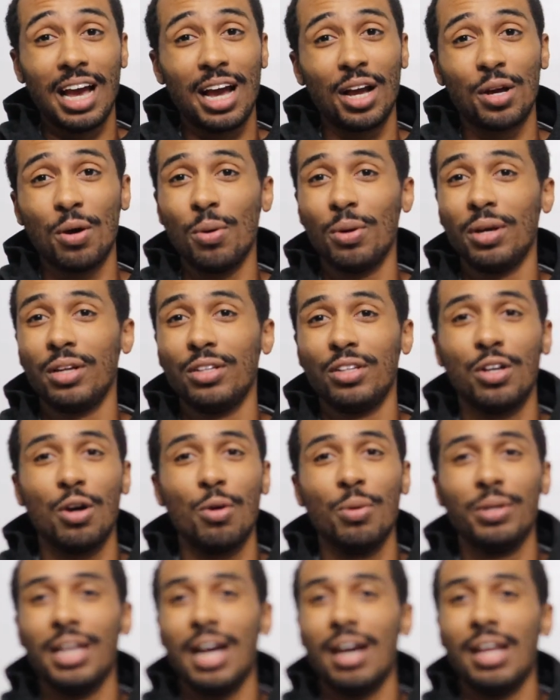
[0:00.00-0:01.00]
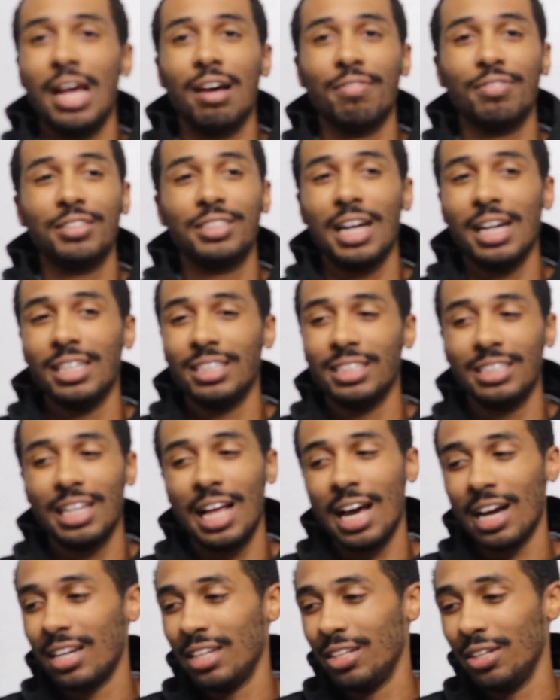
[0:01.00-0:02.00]
Going down half a size is
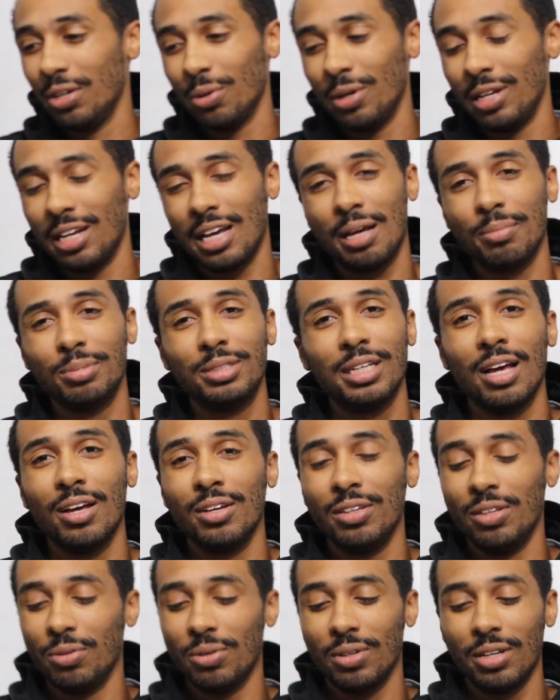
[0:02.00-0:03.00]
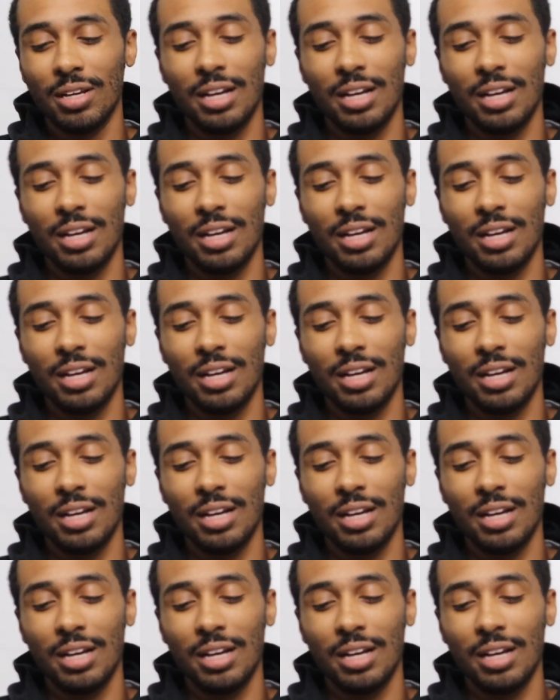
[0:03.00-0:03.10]
not gonna do it. I'm telling you.